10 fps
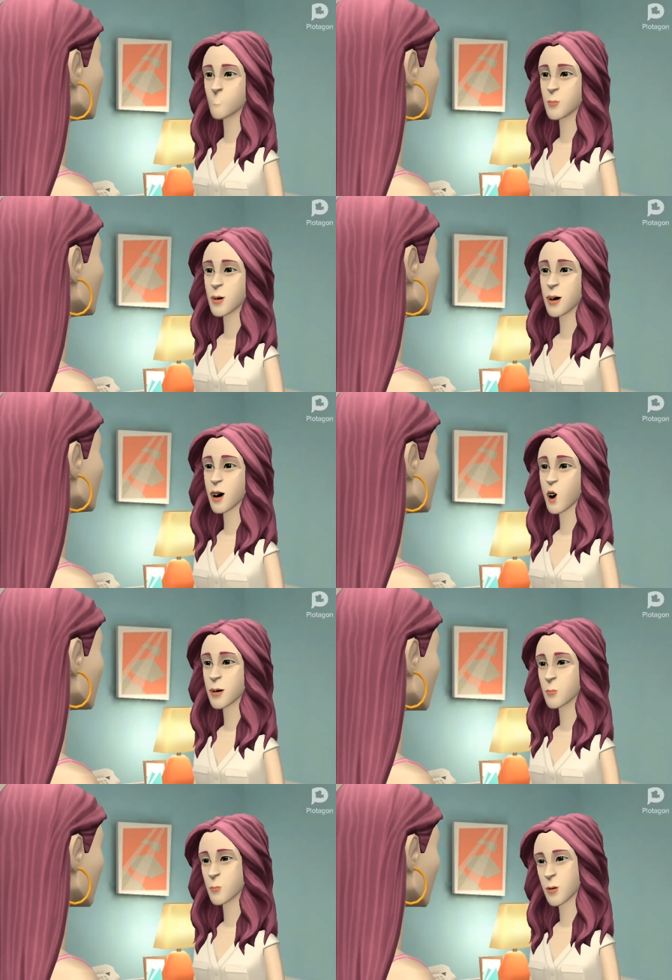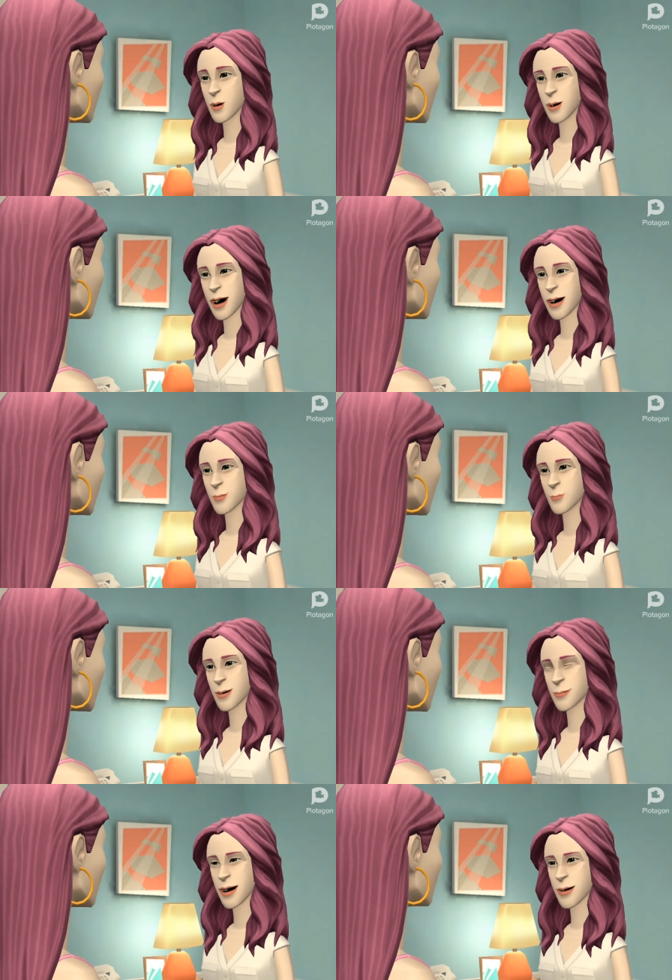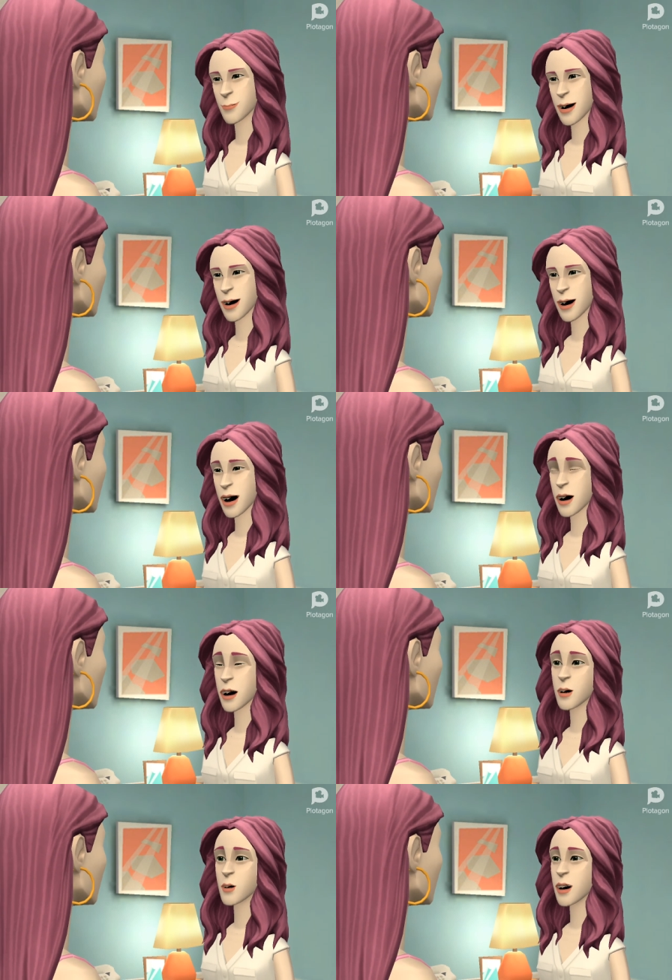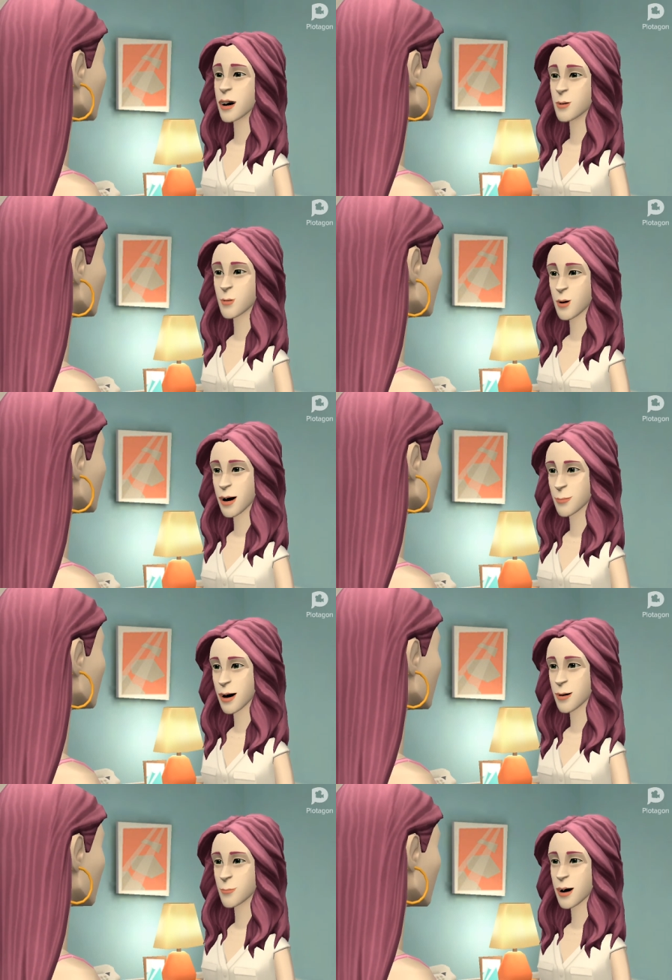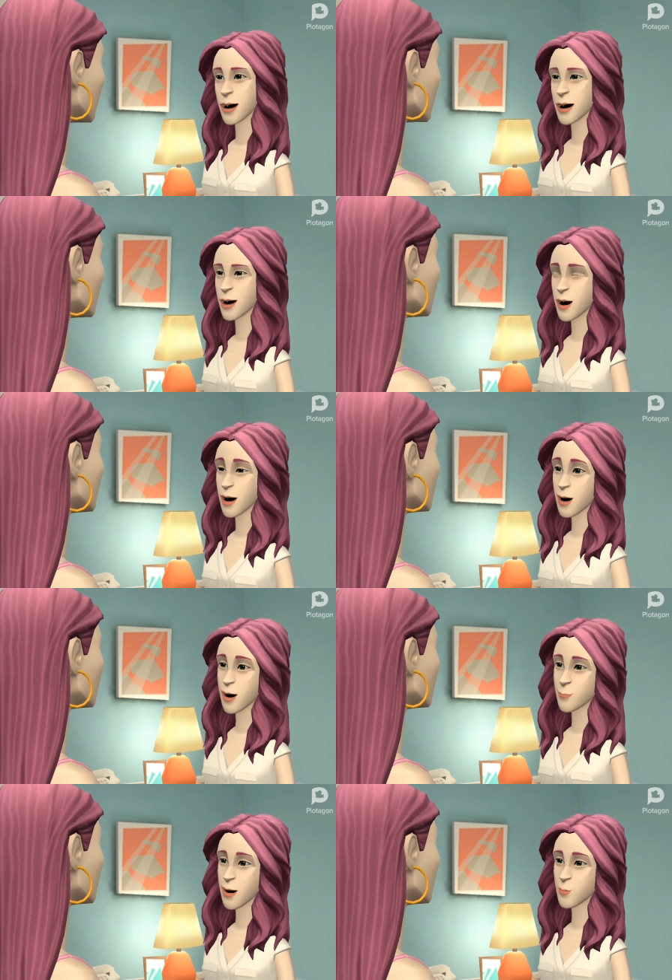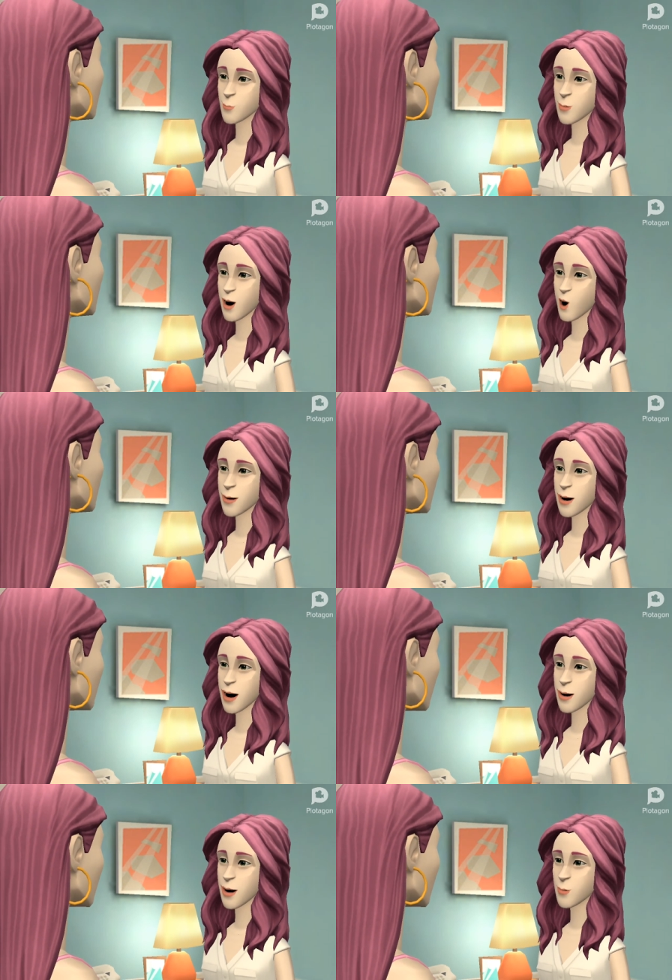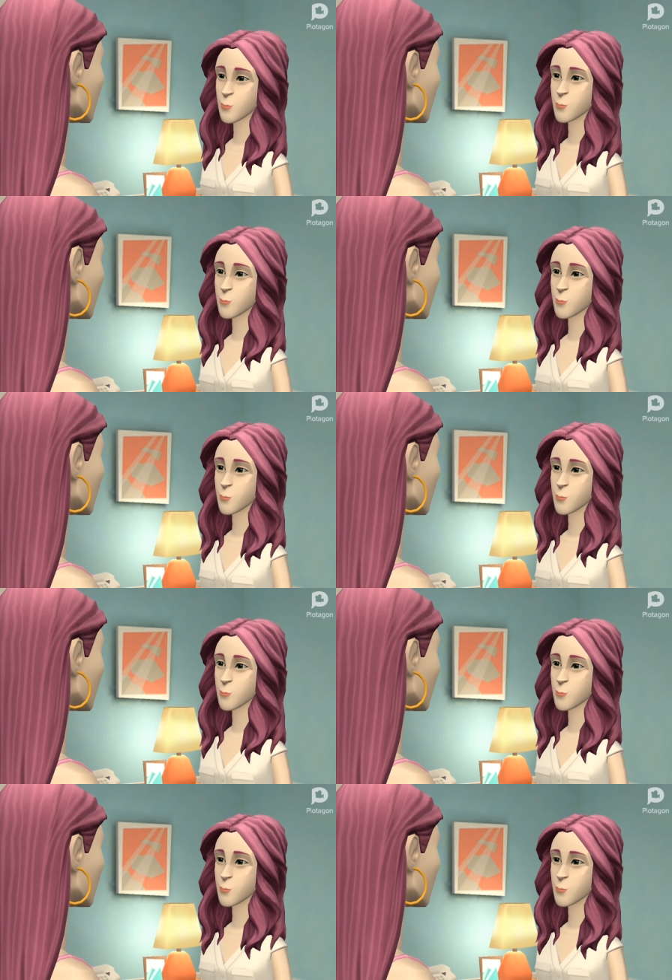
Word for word: Thank you, Rarity, MLPG3 Rarity and MLP General 3 me, you the best.